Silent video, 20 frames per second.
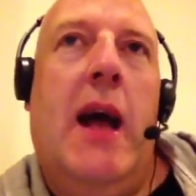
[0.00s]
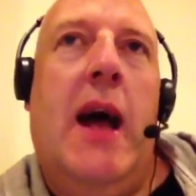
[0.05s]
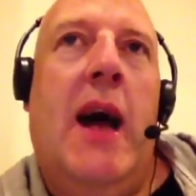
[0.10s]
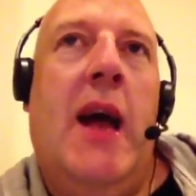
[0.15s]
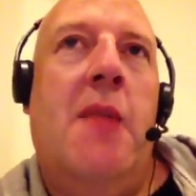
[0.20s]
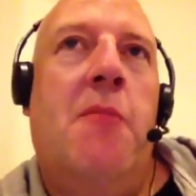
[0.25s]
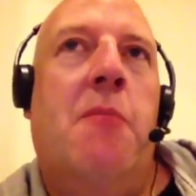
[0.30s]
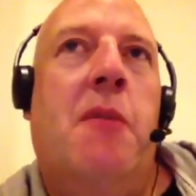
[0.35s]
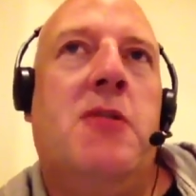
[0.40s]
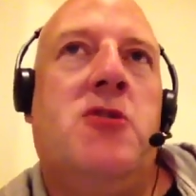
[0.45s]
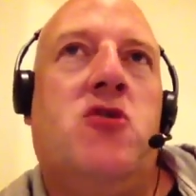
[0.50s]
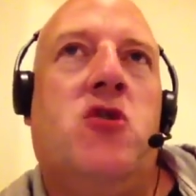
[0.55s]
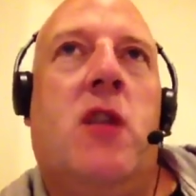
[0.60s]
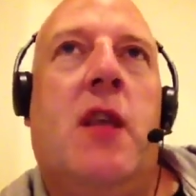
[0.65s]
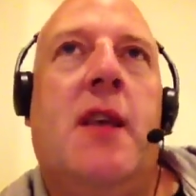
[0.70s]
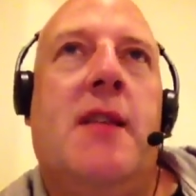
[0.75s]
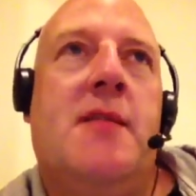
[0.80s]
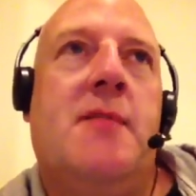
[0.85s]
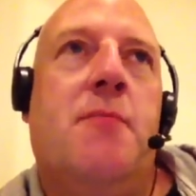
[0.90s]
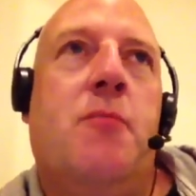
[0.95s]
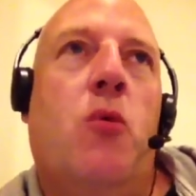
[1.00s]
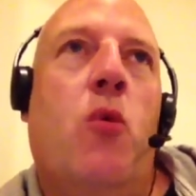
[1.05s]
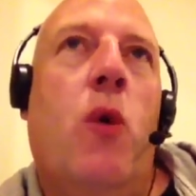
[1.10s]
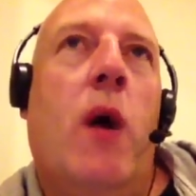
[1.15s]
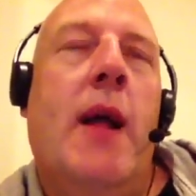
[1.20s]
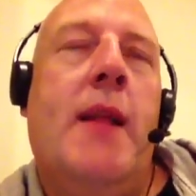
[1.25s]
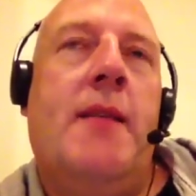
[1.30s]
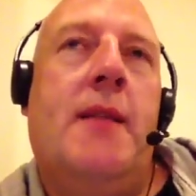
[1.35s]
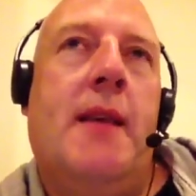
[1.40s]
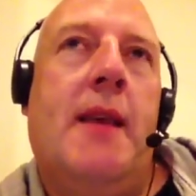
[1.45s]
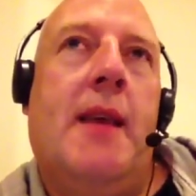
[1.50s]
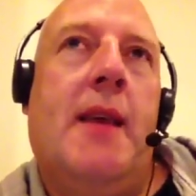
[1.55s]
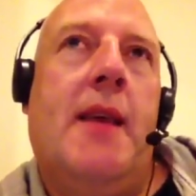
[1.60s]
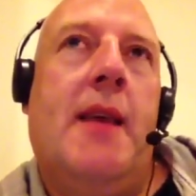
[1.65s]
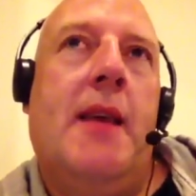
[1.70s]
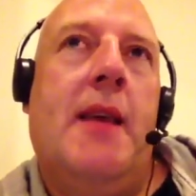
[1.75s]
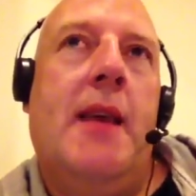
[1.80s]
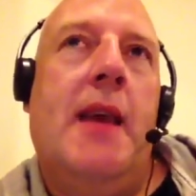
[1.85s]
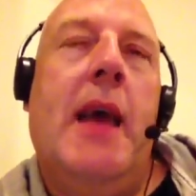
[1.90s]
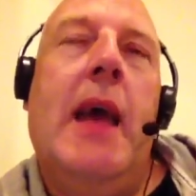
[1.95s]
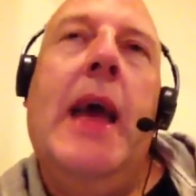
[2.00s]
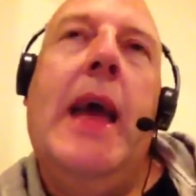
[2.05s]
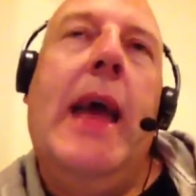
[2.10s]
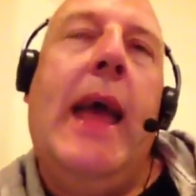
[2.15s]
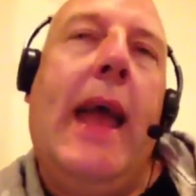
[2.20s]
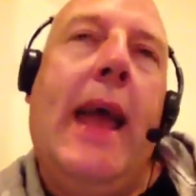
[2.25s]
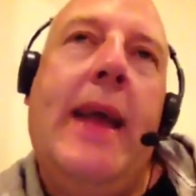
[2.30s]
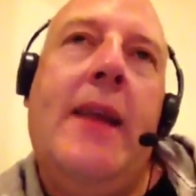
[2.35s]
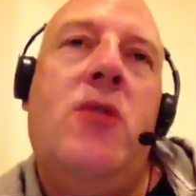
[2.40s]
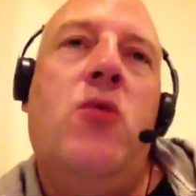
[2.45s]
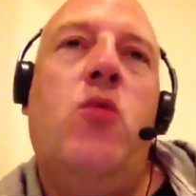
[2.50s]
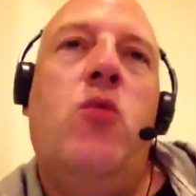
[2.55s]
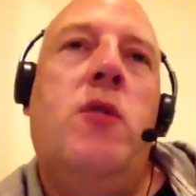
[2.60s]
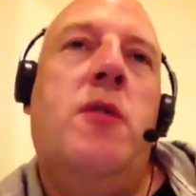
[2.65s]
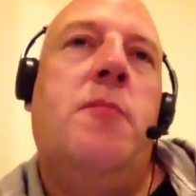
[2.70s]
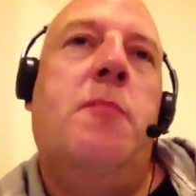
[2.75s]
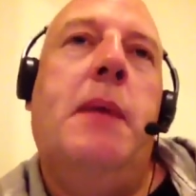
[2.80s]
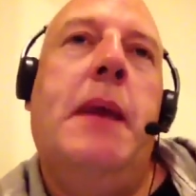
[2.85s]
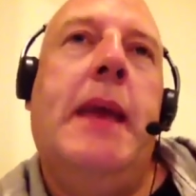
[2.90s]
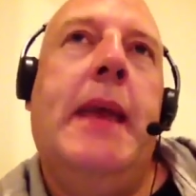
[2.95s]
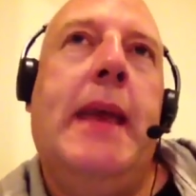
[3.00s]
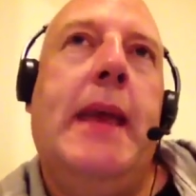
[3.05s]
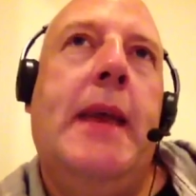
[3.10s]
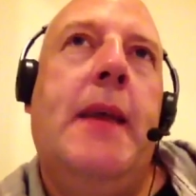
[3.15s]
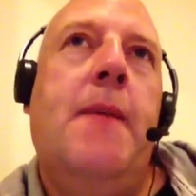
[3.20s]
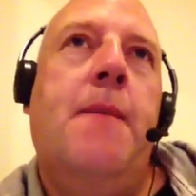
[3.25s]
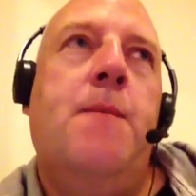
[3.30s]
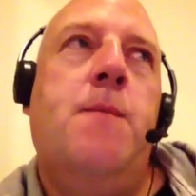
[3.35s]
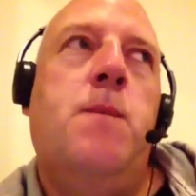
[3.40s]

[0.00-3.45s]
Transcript: and much less poetic. It would be,